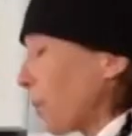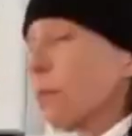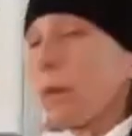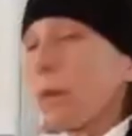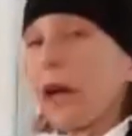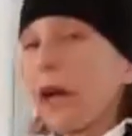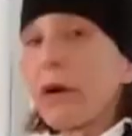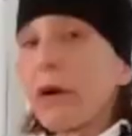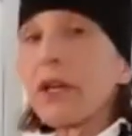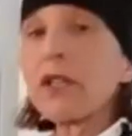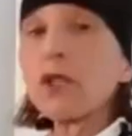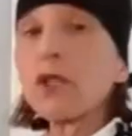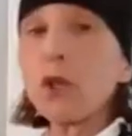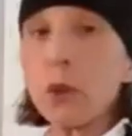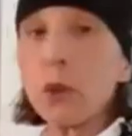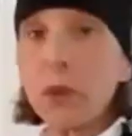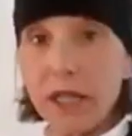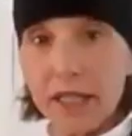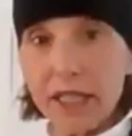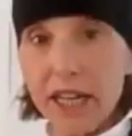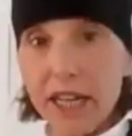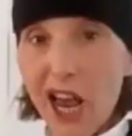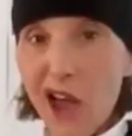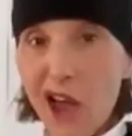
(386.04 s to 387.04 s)
Married to an
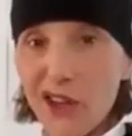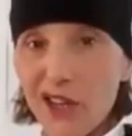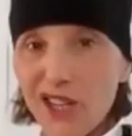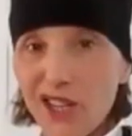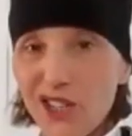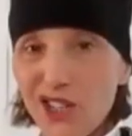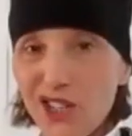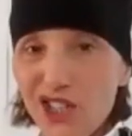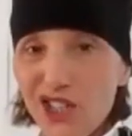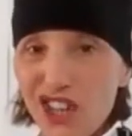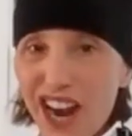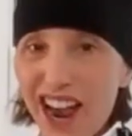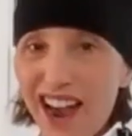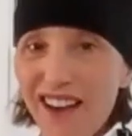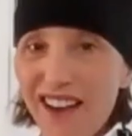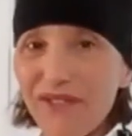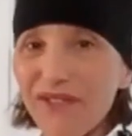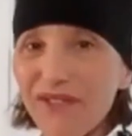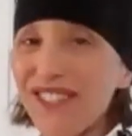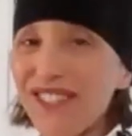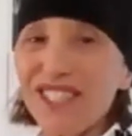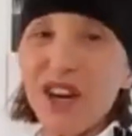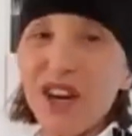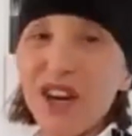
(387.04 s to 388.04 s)
Italian chef,
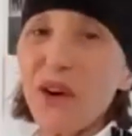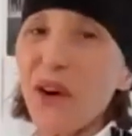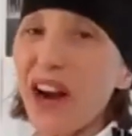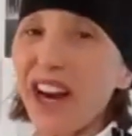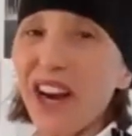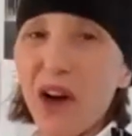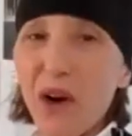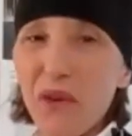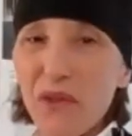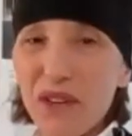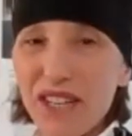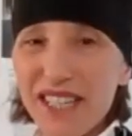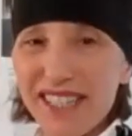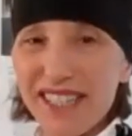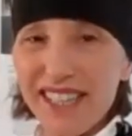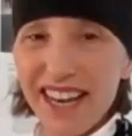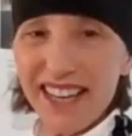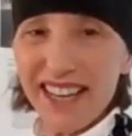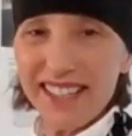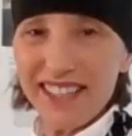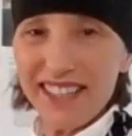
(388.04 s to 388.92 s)
so I always say